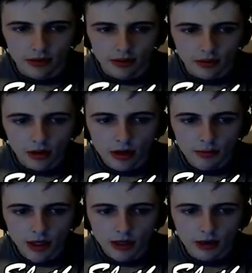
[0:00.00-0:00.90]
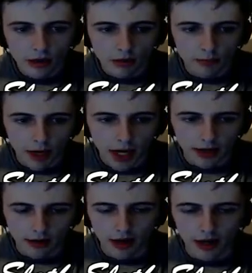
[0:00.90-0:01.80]
Creeper. Oh,
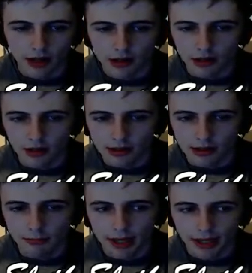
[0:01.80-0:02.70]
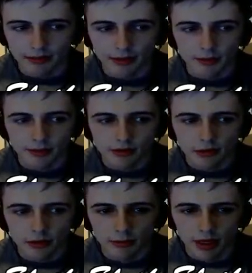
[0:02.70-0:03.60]
mana. Oh, no, I can't even get mana creepers.
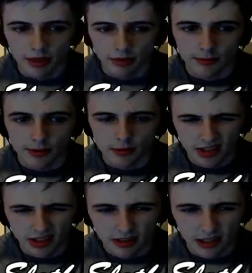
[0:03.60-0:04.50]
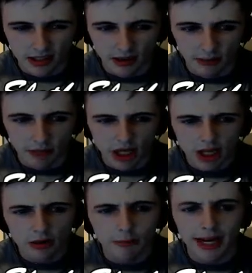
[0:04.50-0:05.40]
Or mana creepers. What are they? Are they
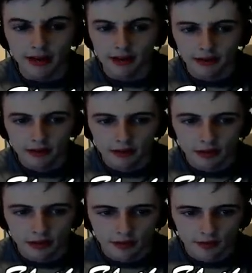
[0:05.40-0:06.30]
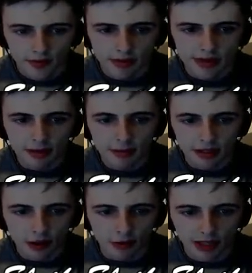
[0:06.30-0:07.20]
mana or mana? Someone tell me in
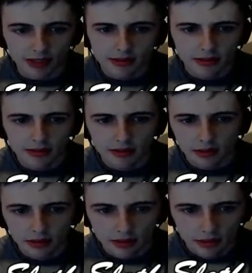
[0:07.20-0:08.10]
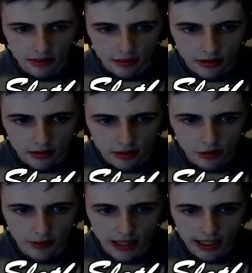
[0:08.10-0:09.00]
the comments. Did you
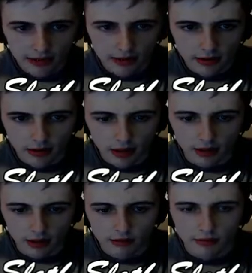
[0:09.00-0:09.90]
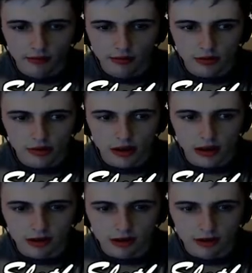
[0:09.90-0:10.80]
jump ahead? No. You suck.